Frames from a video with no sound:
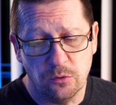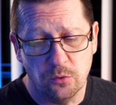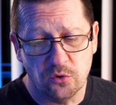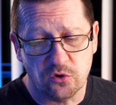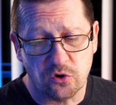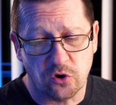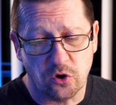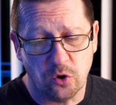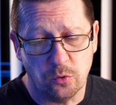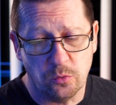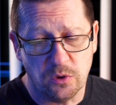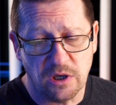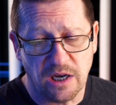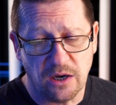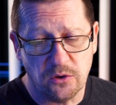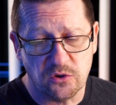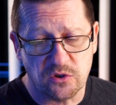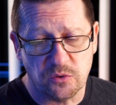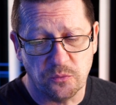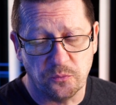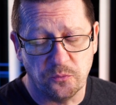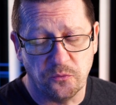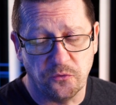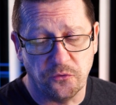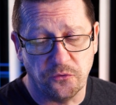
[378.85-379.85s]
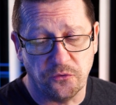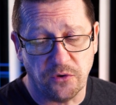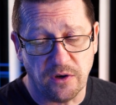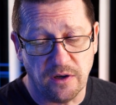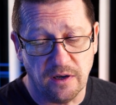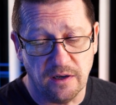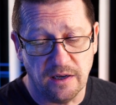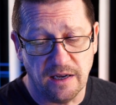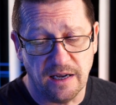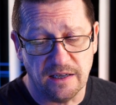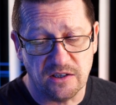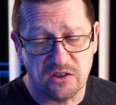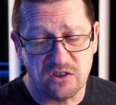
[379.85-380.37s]
was coming out at
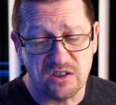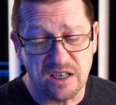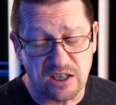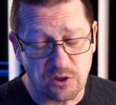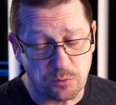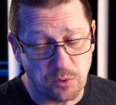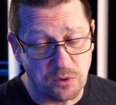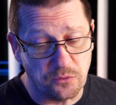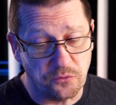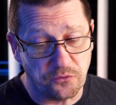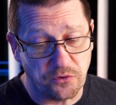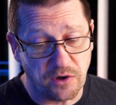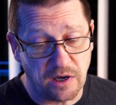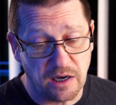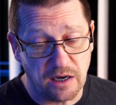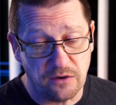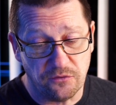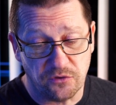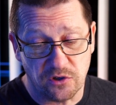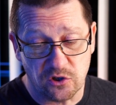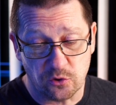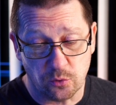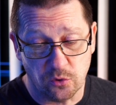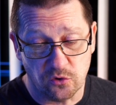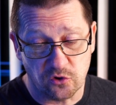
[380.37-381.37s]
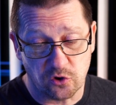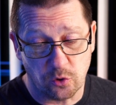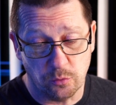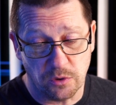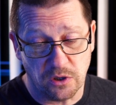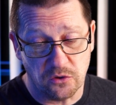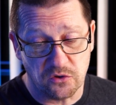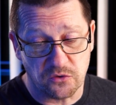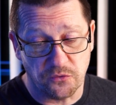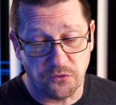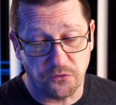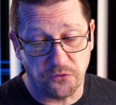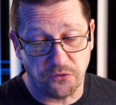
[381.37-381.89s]
6.5. This one's coming
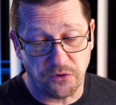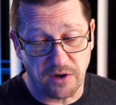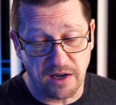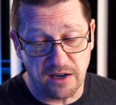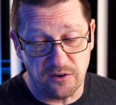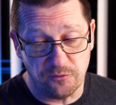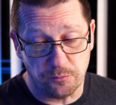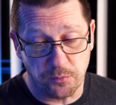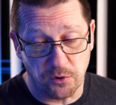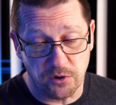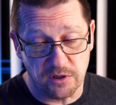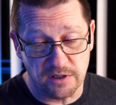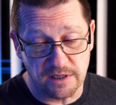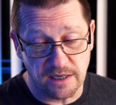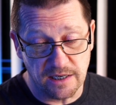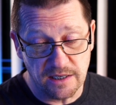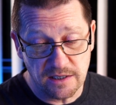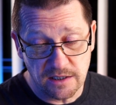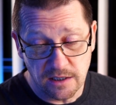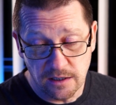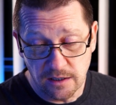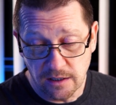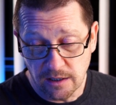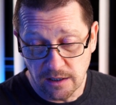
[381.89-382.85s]
out at 5.8.